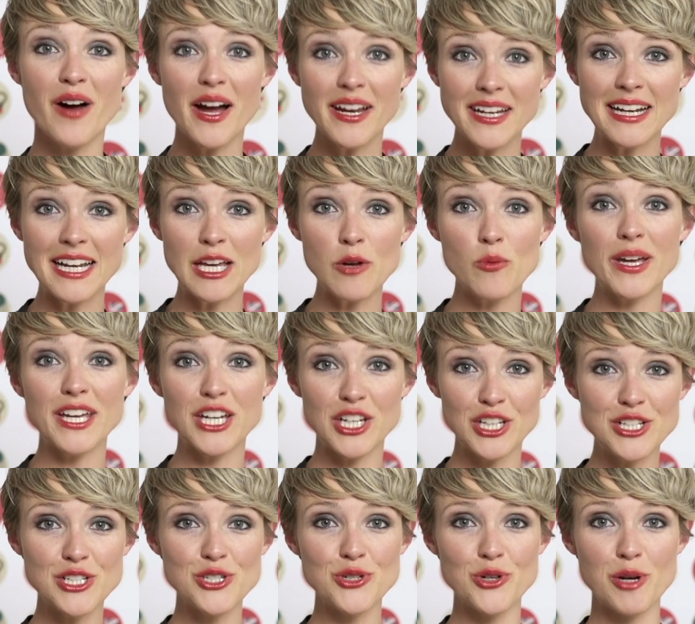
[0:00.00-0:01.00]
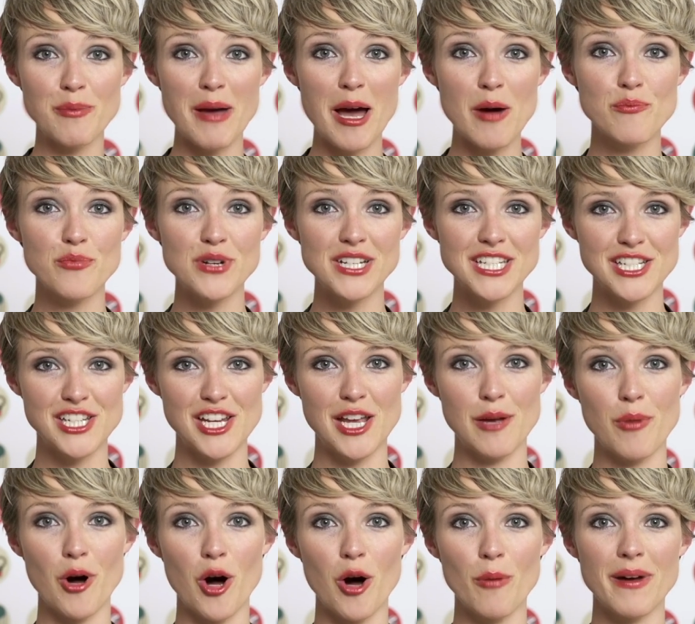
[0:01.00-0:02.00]
finally, we couldn't talk about British
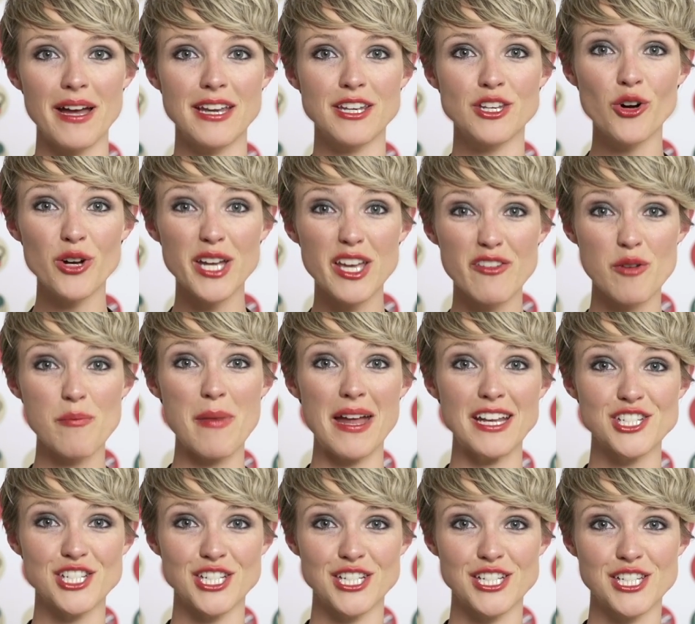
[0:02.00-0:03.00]
hip-hop and not give a mention